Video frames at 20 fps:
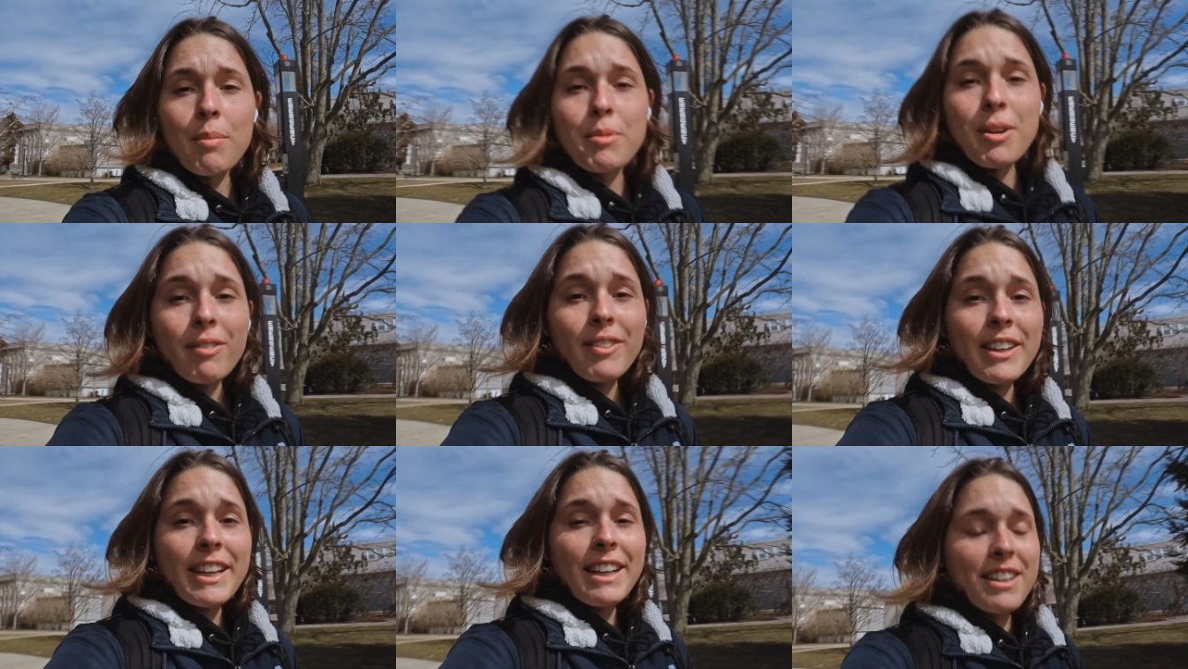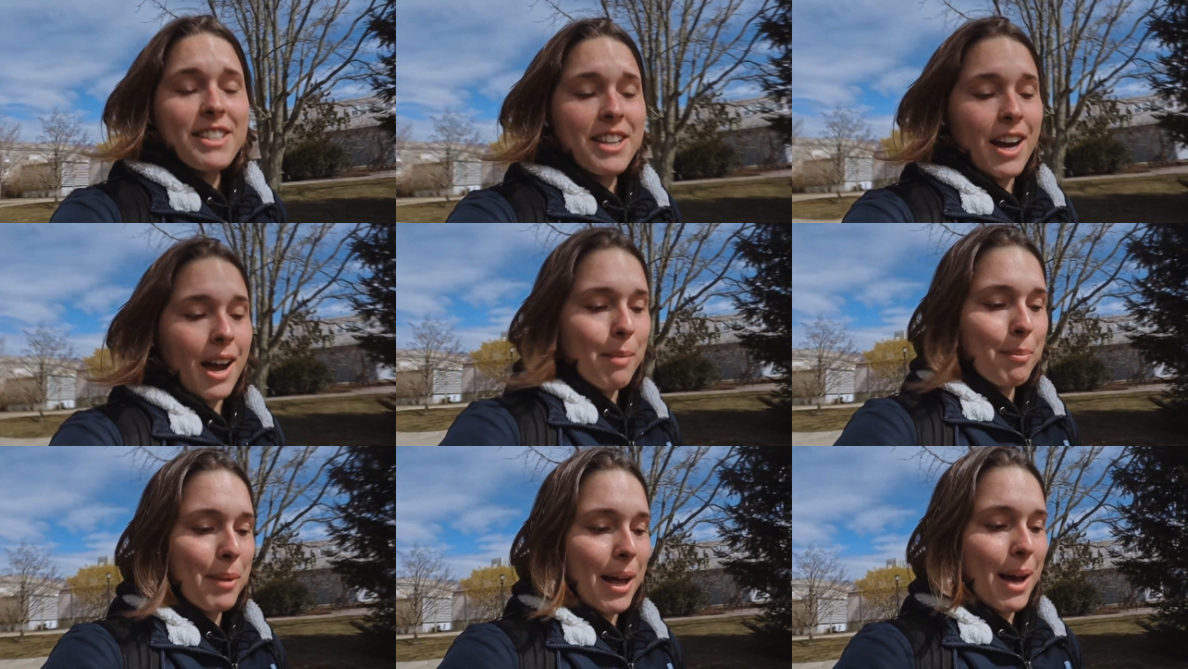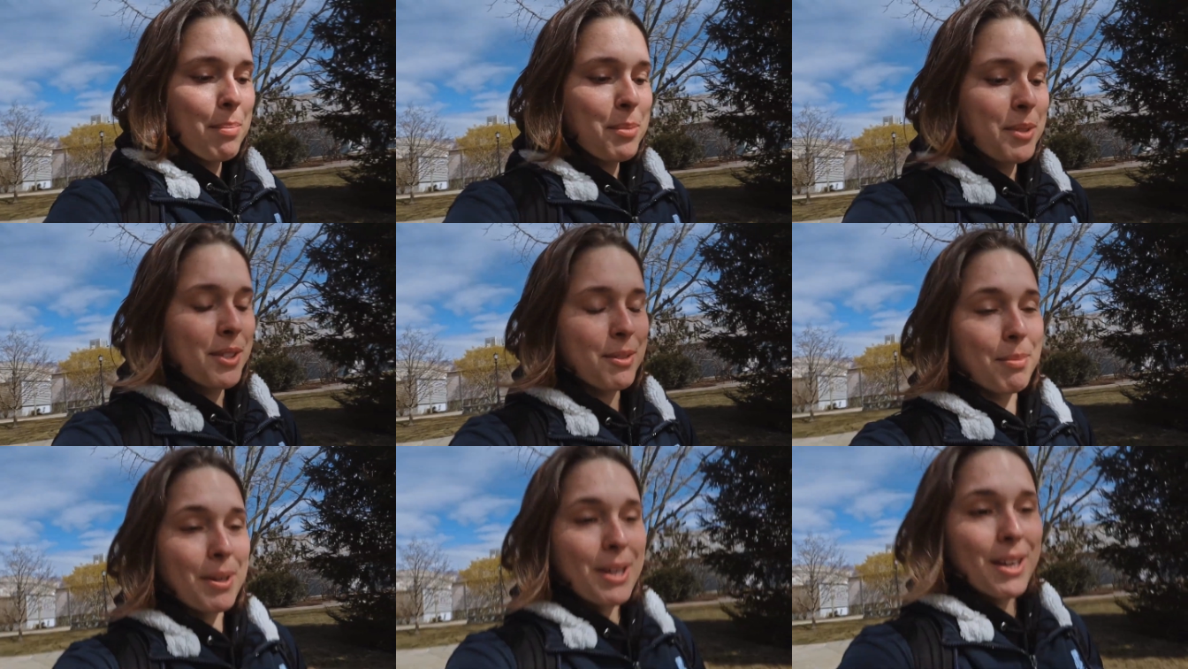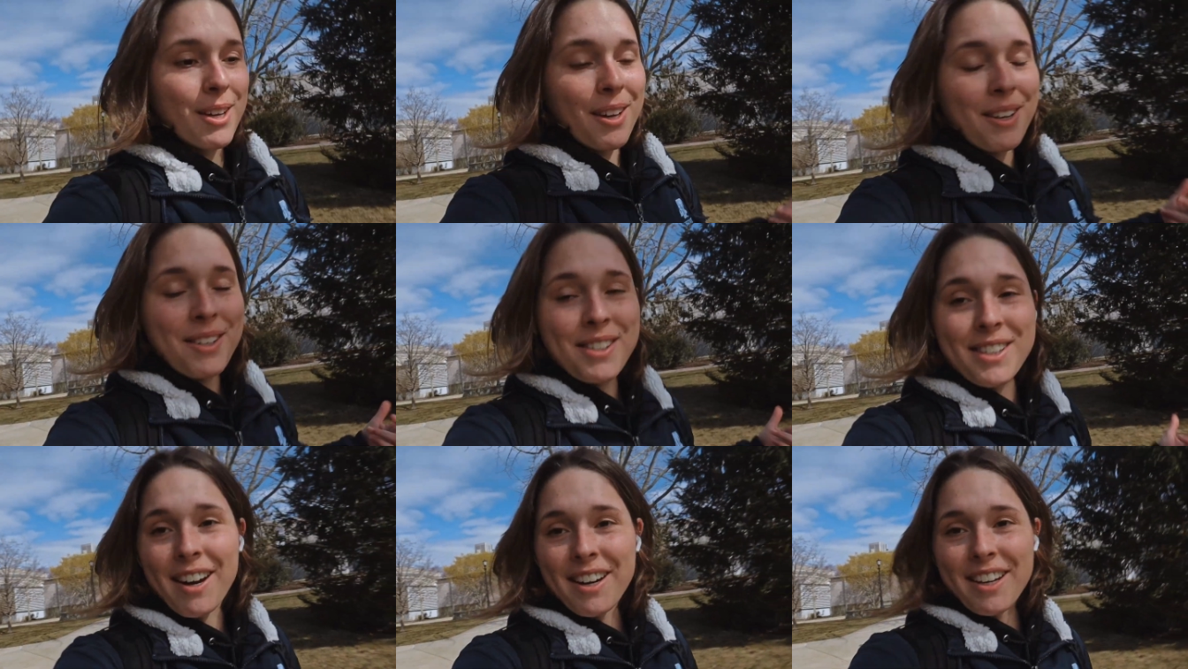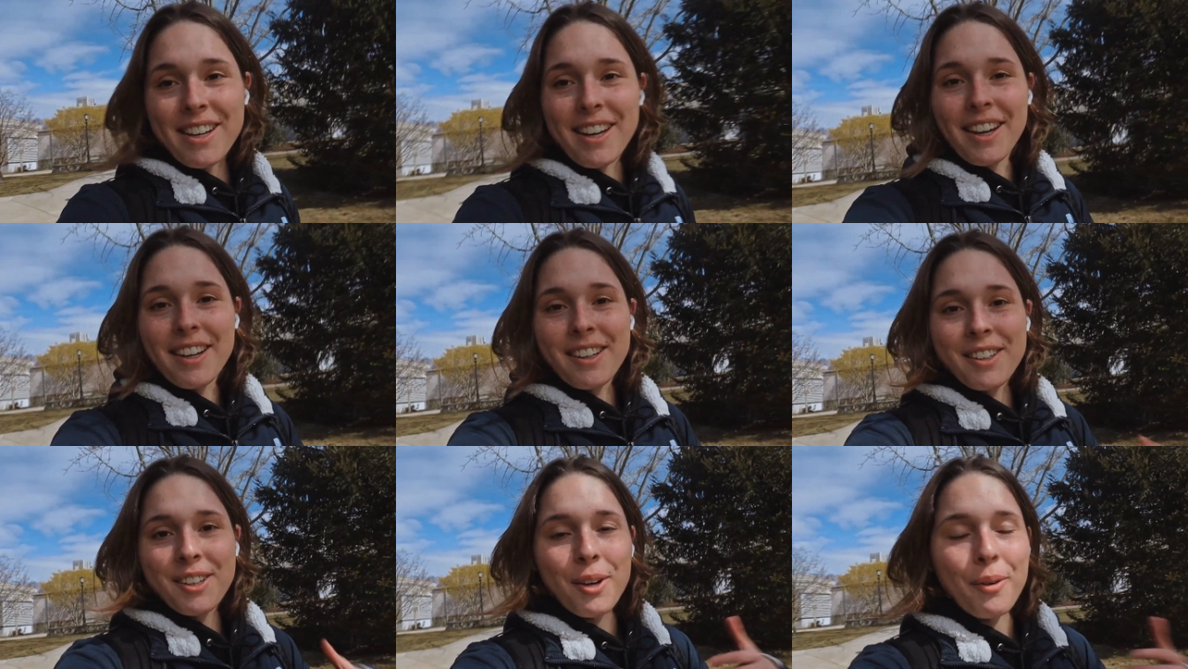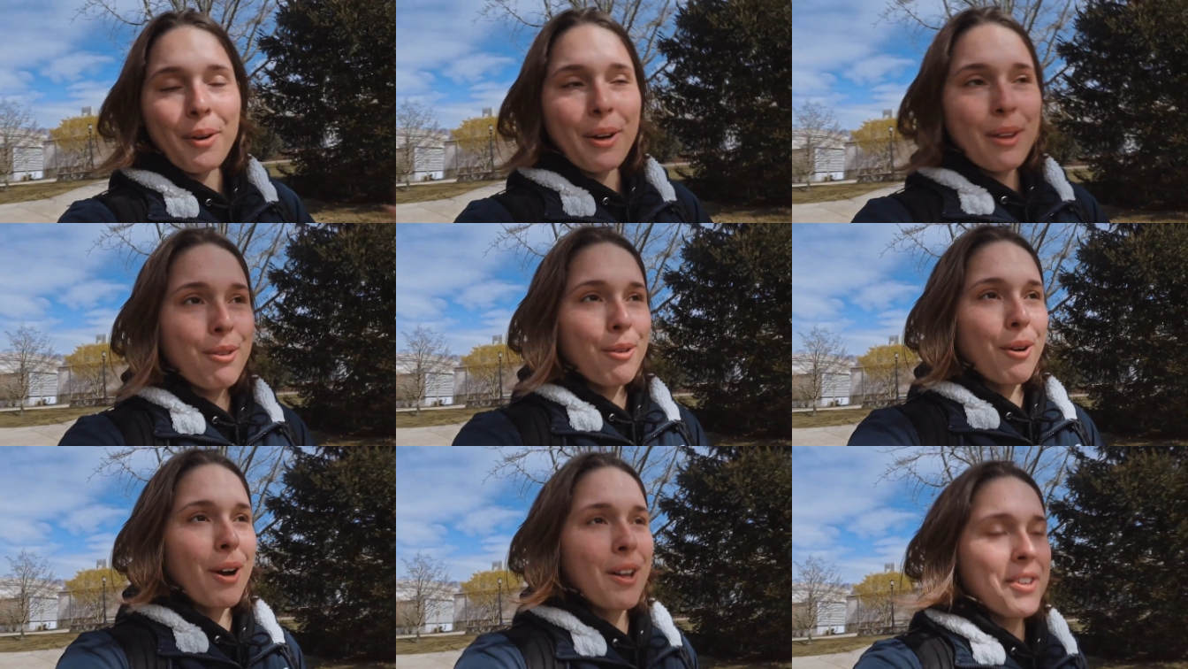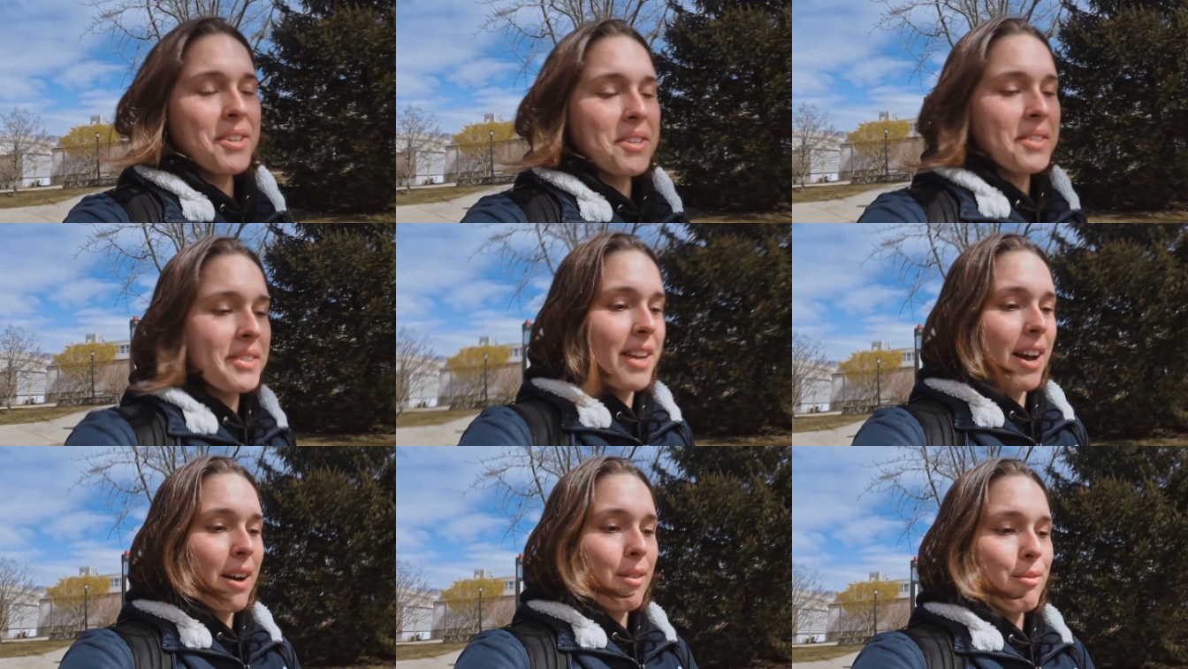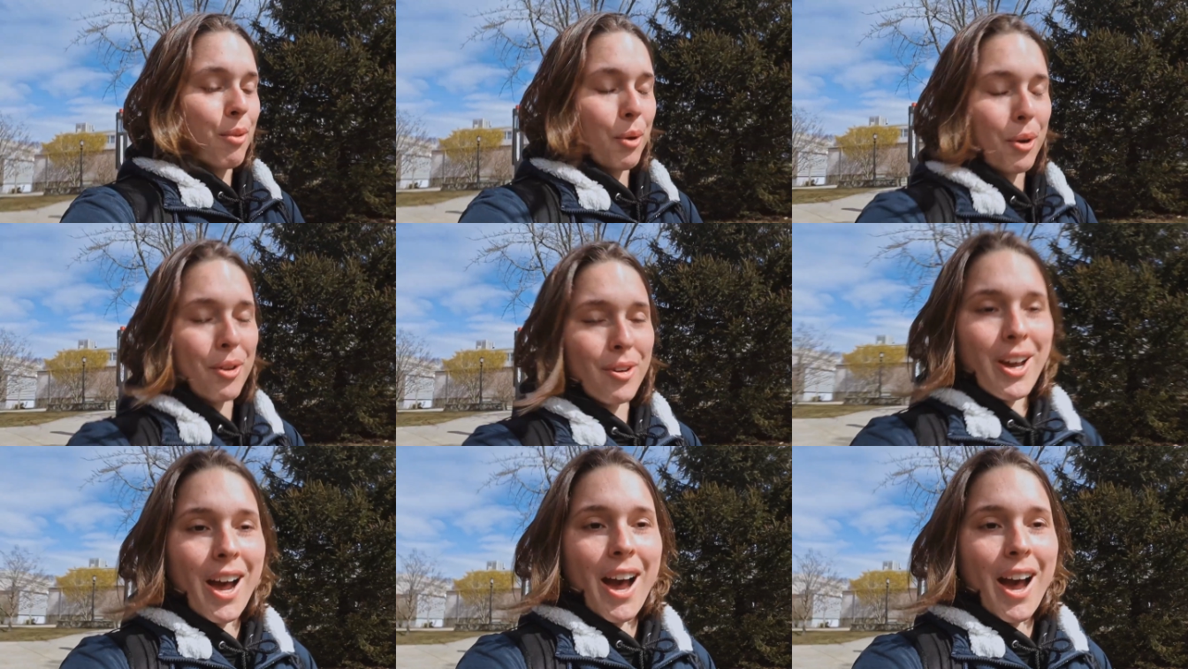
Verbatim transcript: I'm definitely gonna time-lapse me studying and going through all this stuff for you